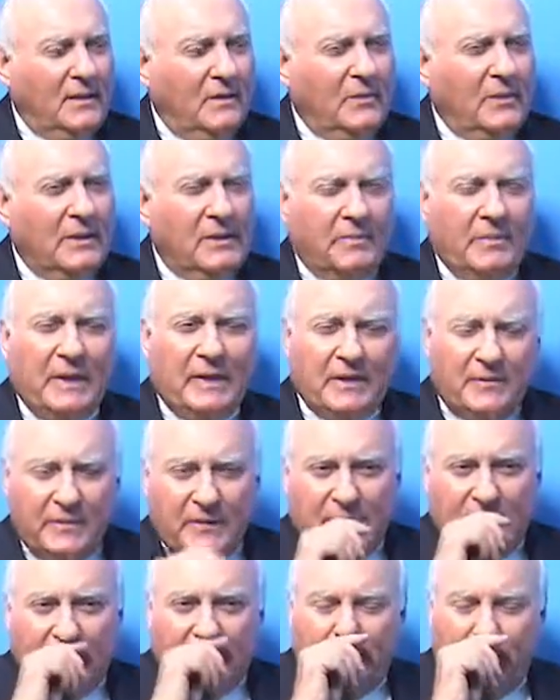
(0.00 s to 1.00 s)
Well, the
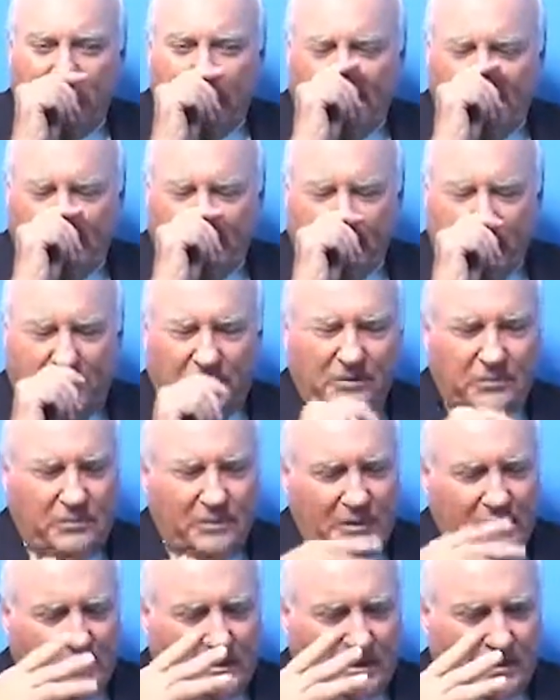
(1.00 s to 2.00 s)
background probably starts
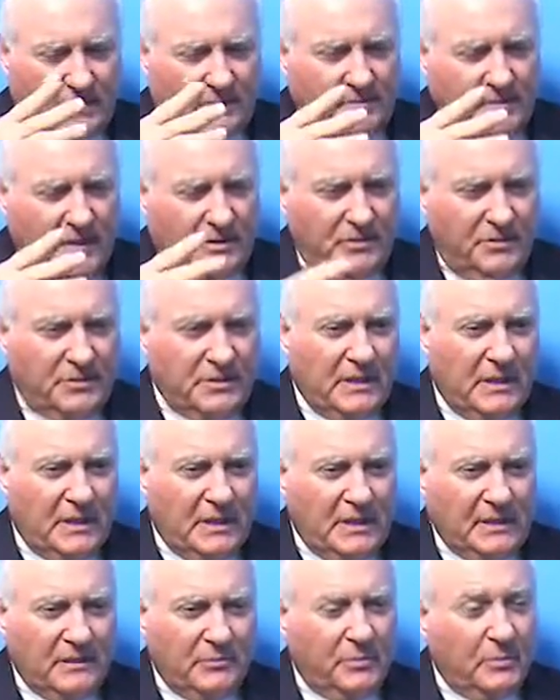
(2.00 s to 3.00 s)
with
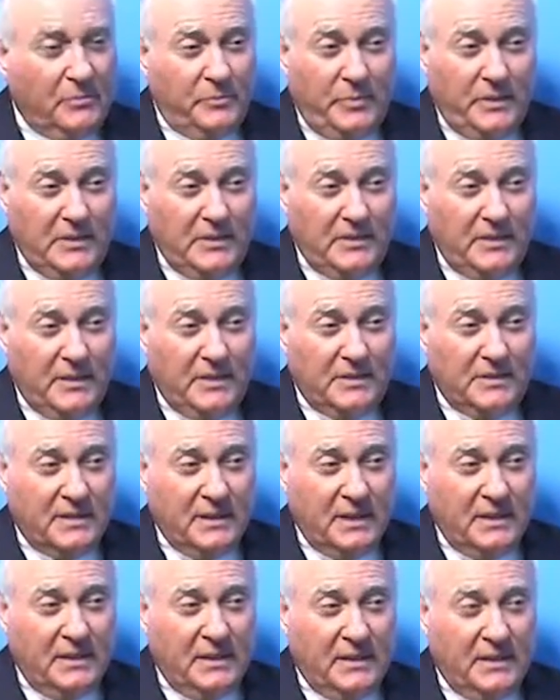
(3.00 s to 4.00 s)
understanding what
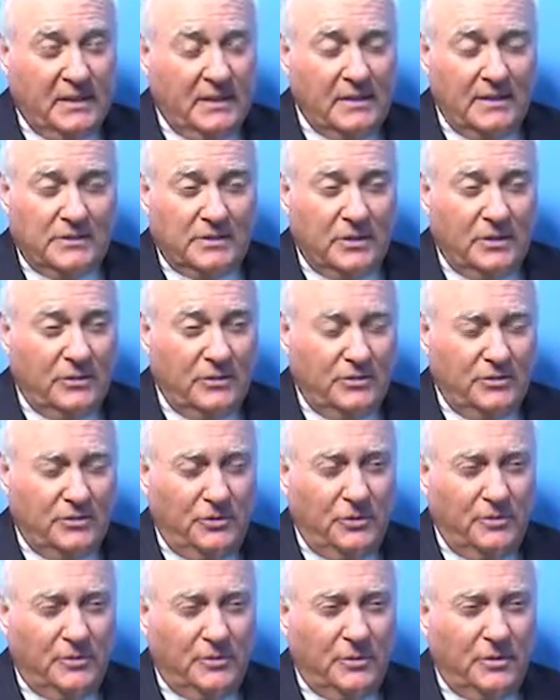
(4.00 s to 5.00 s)
PCSK9 is. It's a
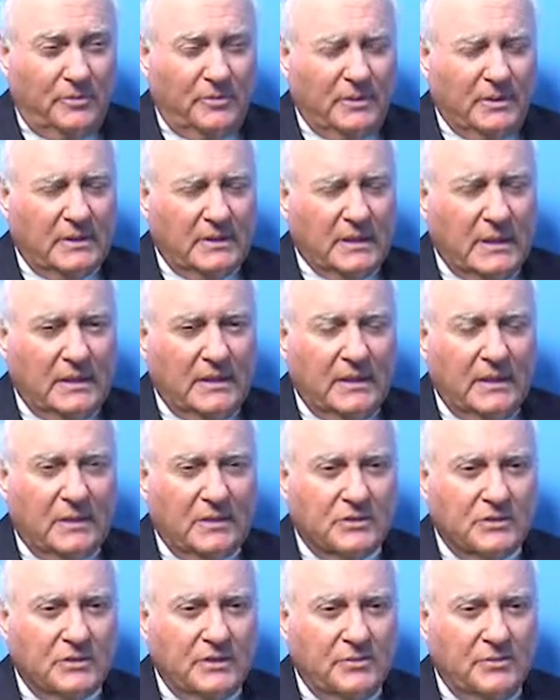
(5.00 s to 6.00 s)
new word, but I think
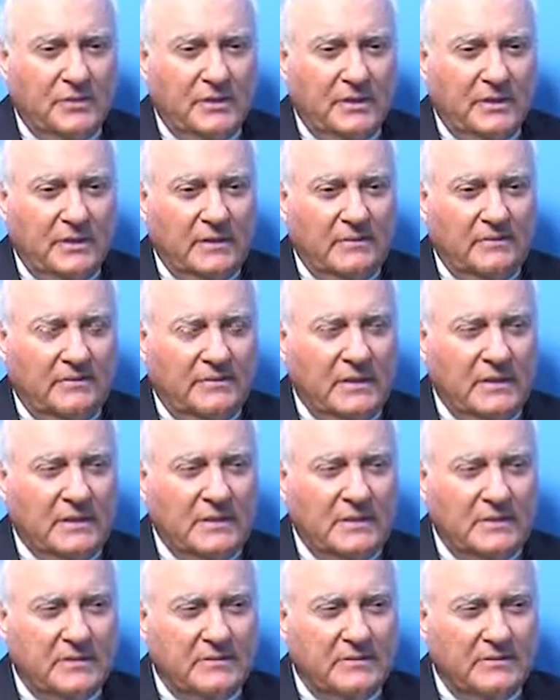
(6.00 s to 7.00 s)
it's going to be
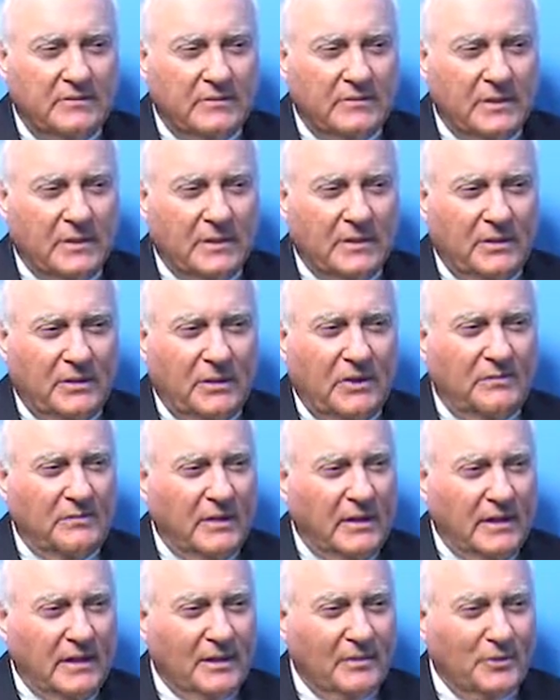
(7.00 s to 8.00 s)
invasive throughout all of
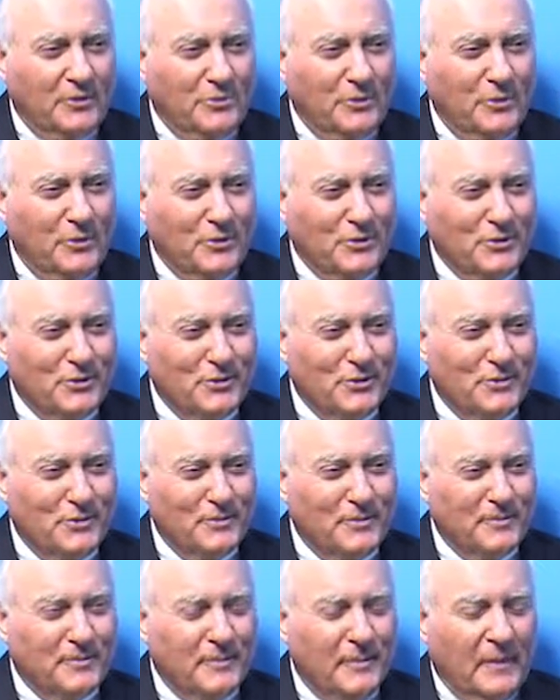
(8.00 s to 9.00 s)
our language pretty
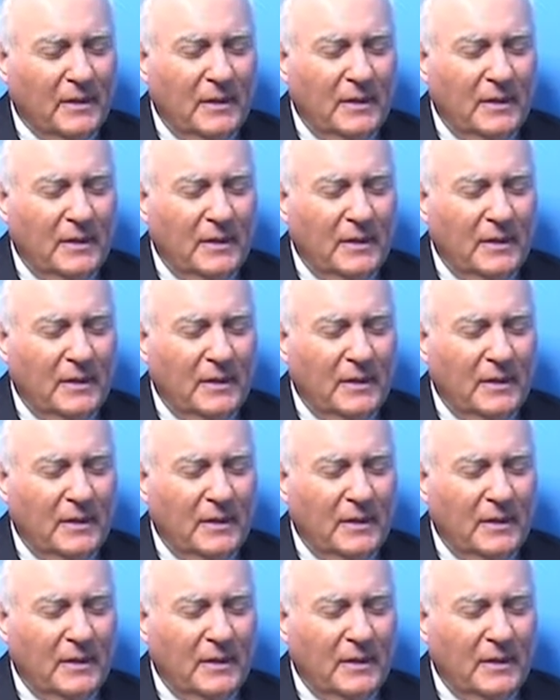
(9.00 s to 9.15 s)
soon.